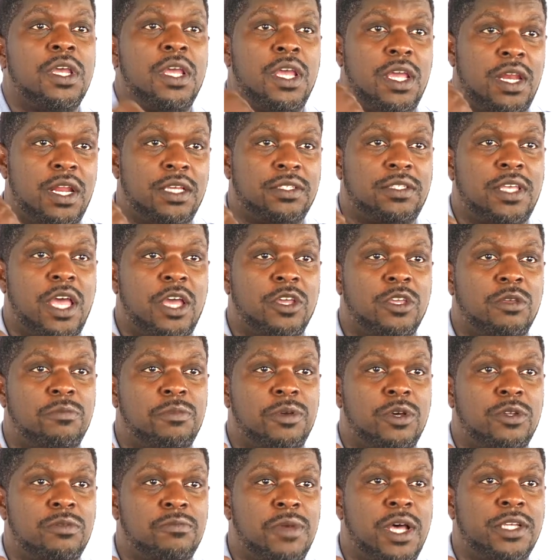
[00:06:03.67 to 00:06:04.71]
And that's how you
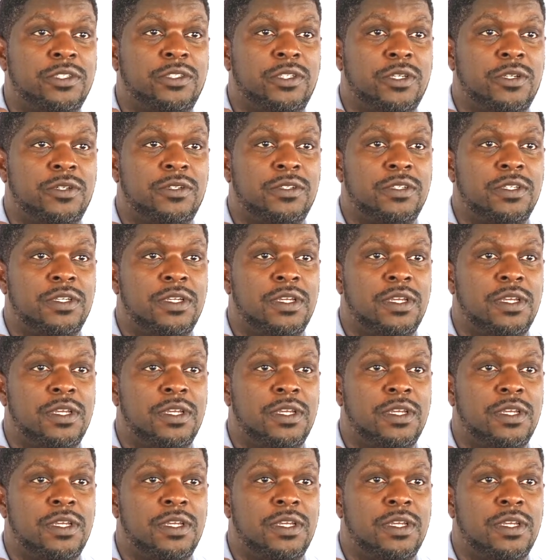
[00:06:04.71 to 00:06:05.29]
build muscle.